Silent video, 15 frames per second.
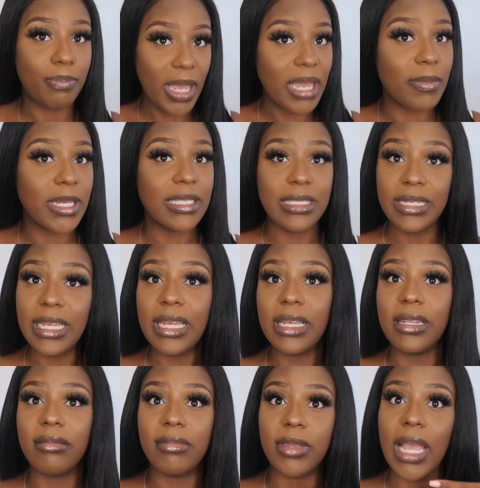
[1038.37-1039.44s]
babies
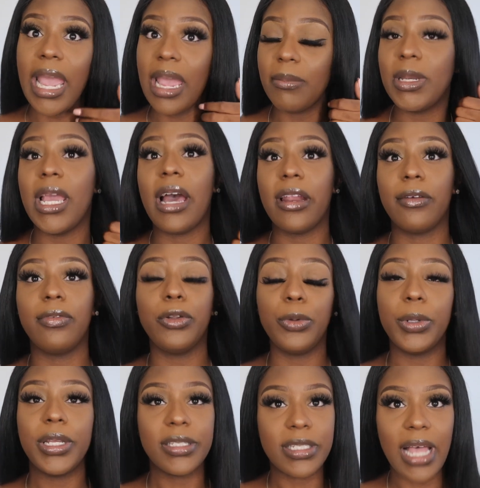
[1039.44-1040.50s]
need the amniotic
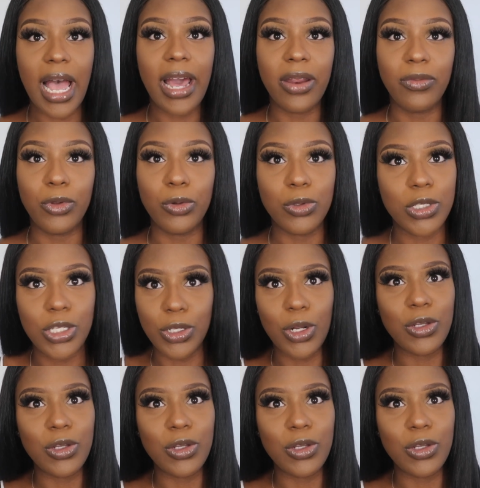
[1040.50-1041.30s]
fluid inside of you to you